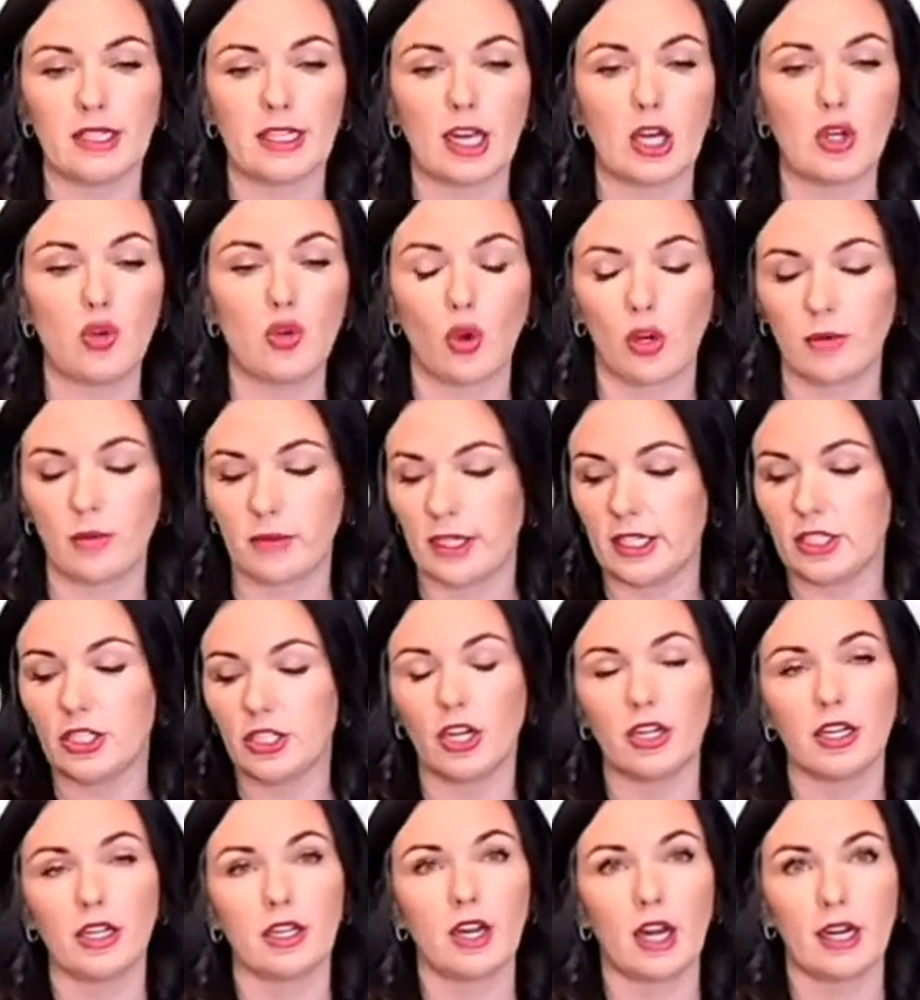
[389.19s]
I normally
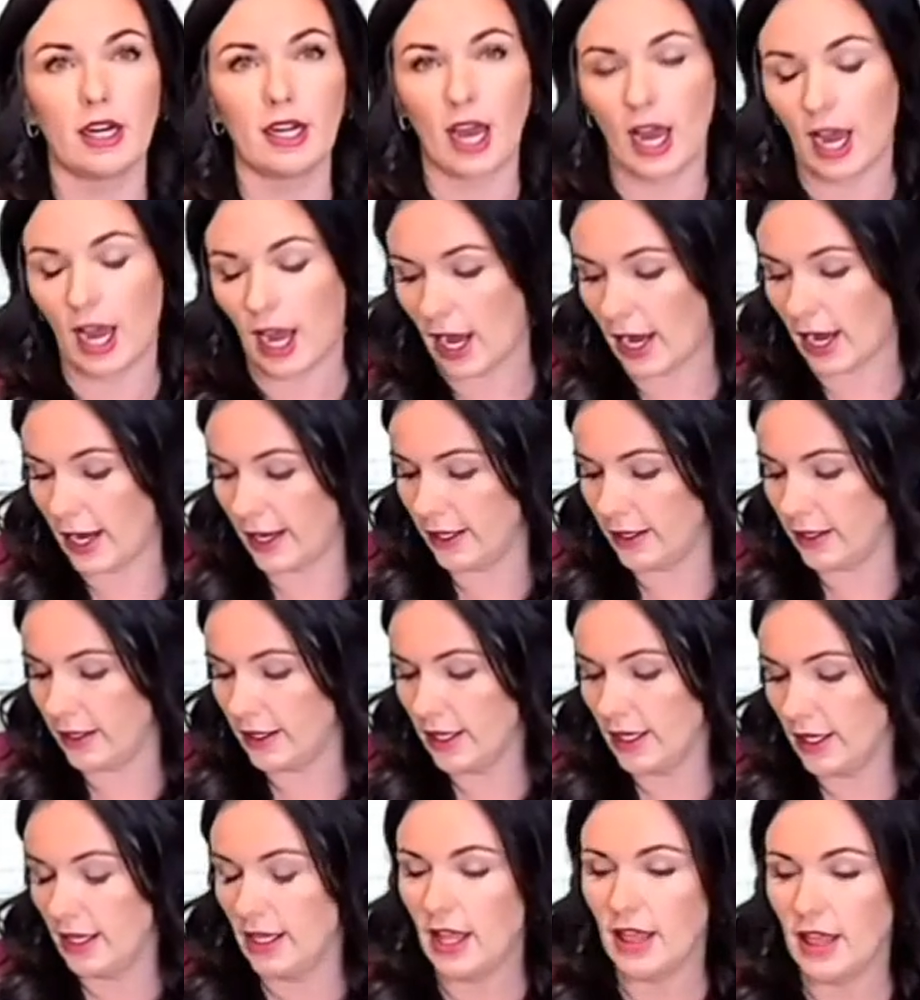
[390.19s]
turn it on high
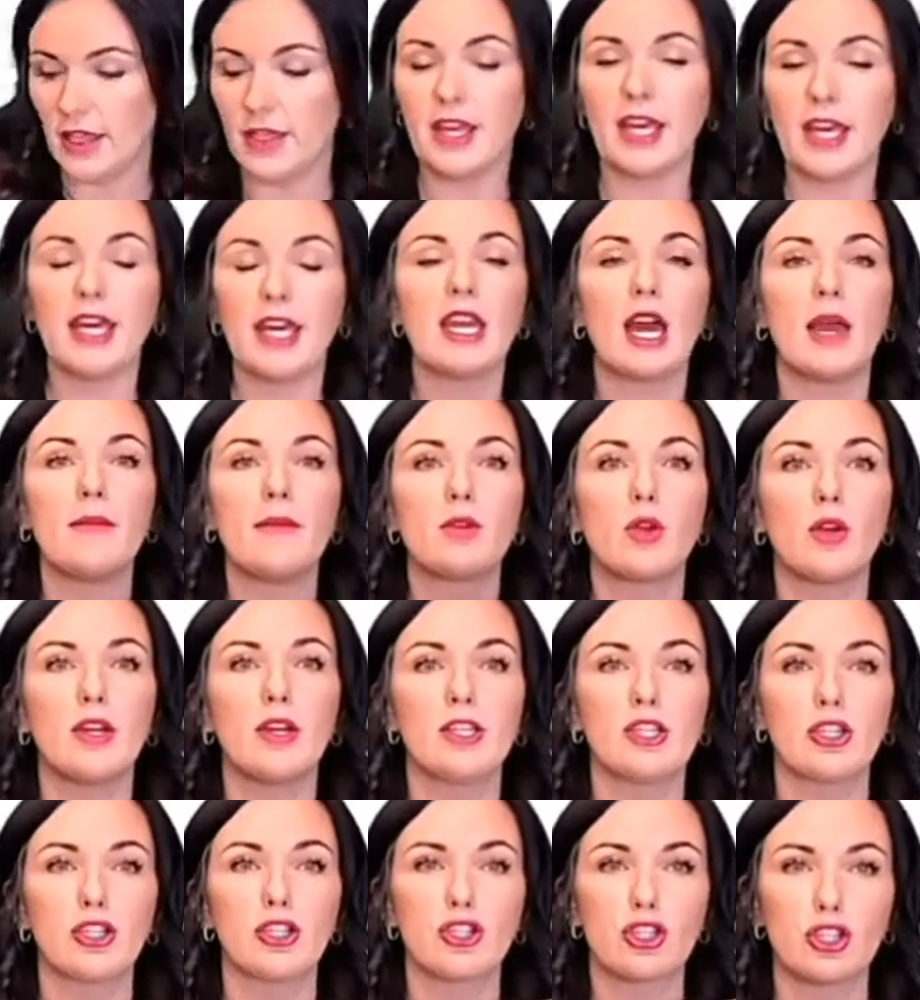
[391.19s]
then I'm going
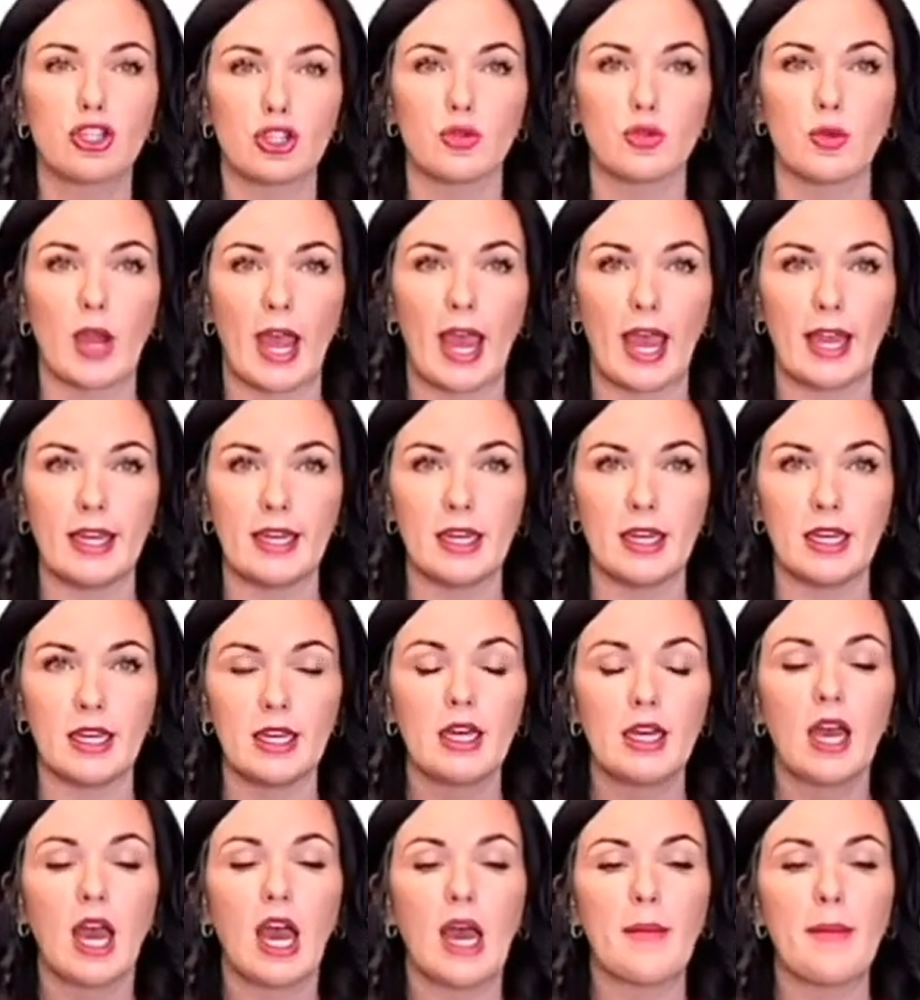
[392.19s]
to shred
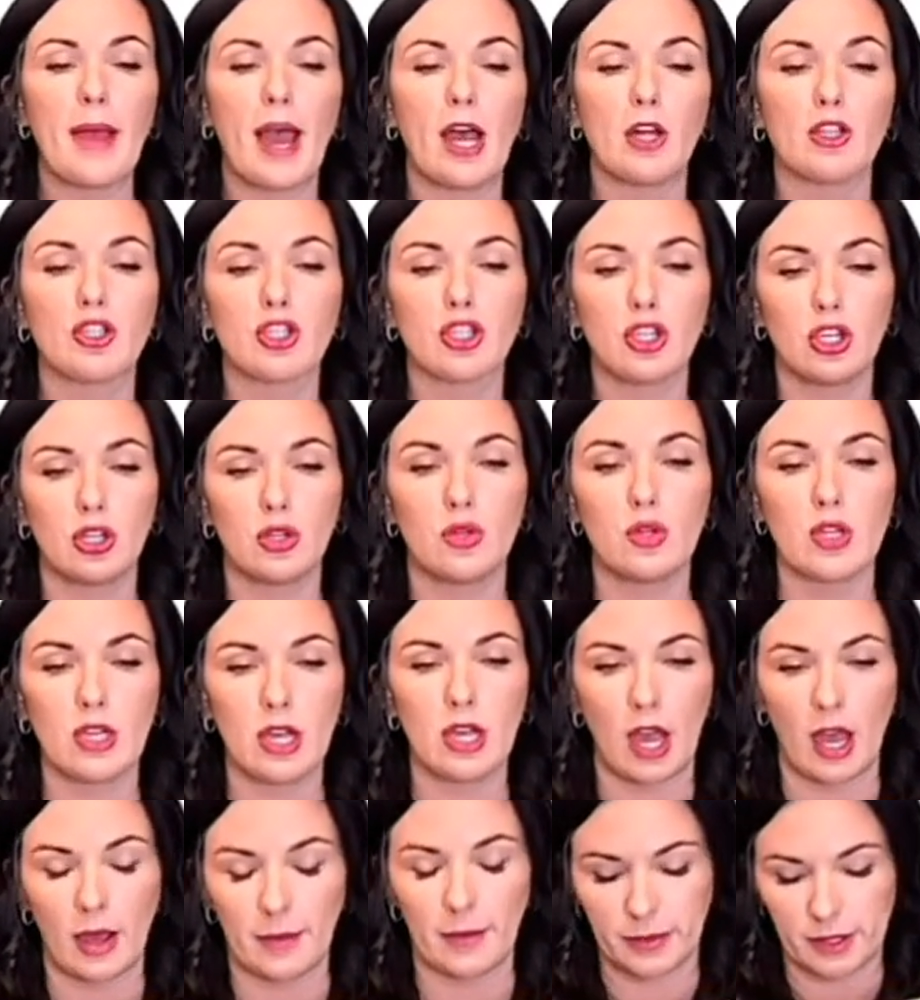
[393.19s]
about two
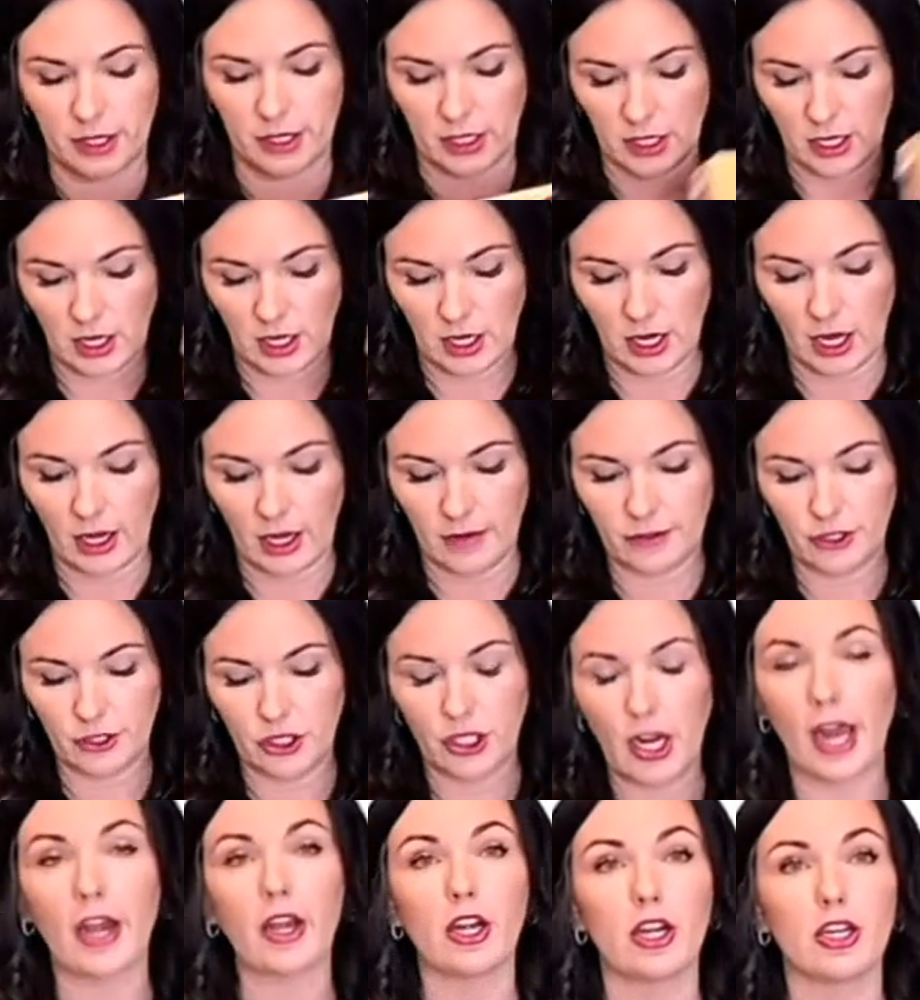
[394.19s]
cups of
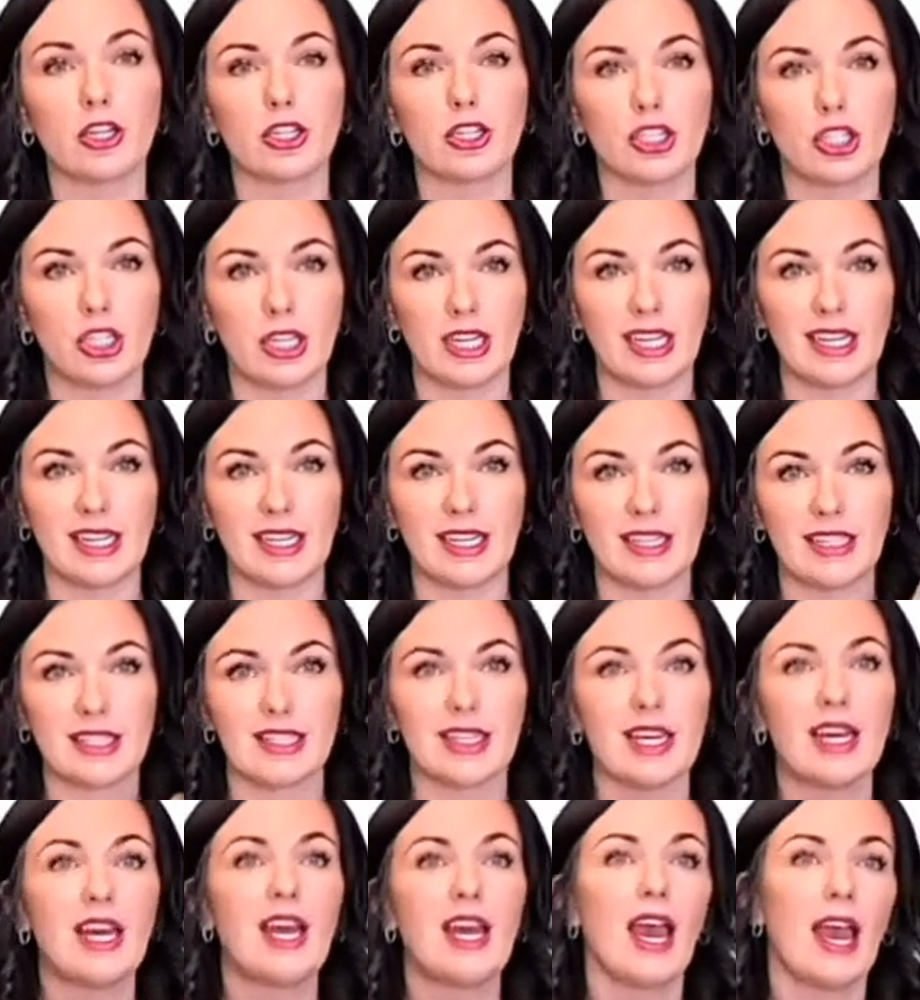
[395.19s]
cheddar cheese
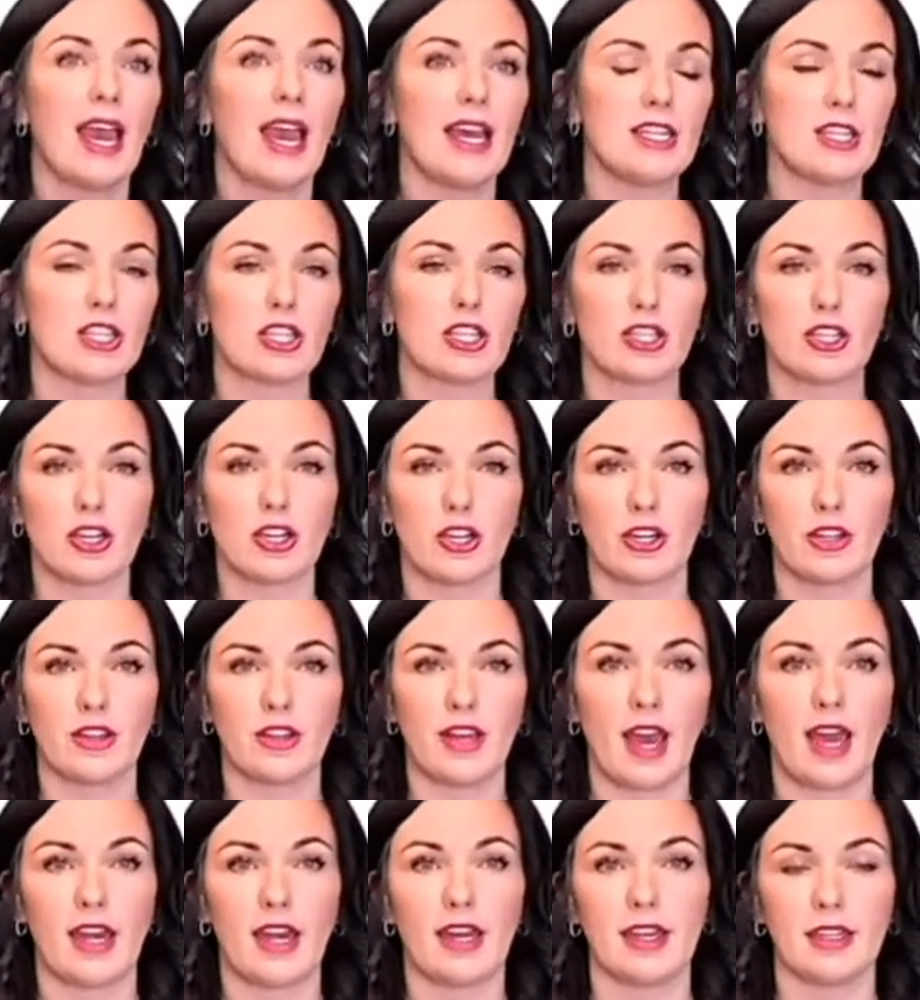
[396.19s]
and stir
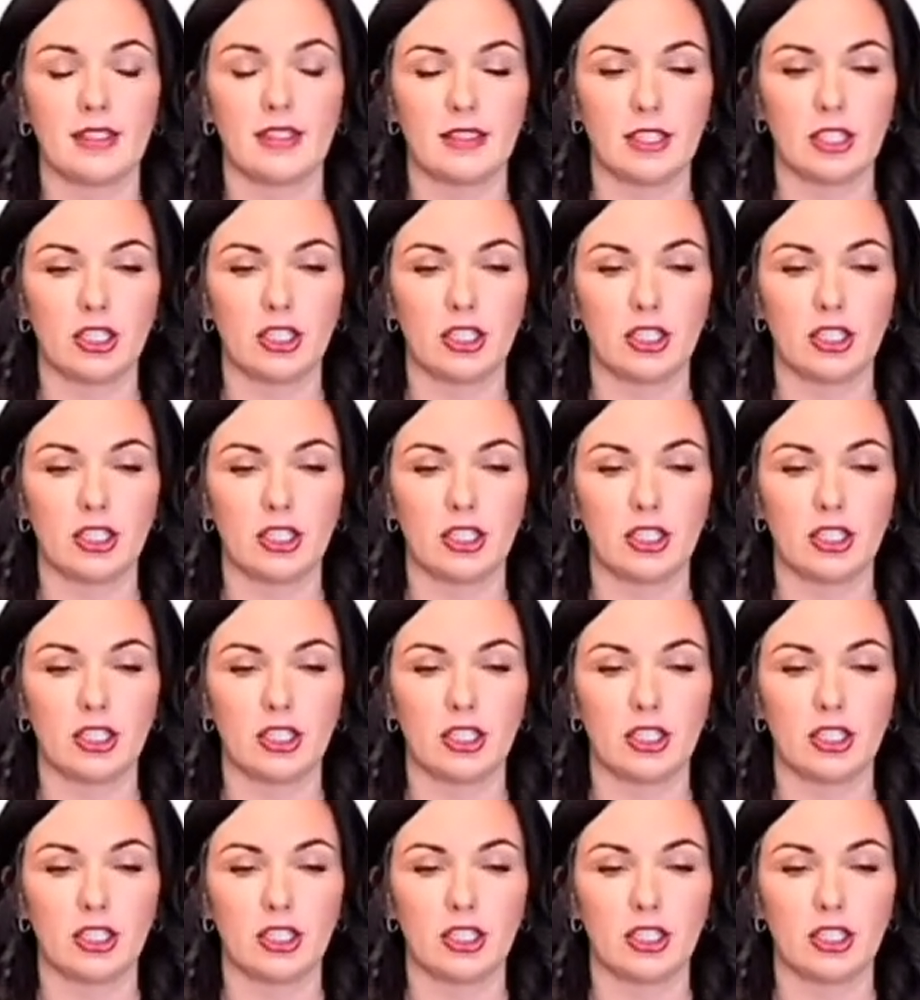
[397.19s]
that in.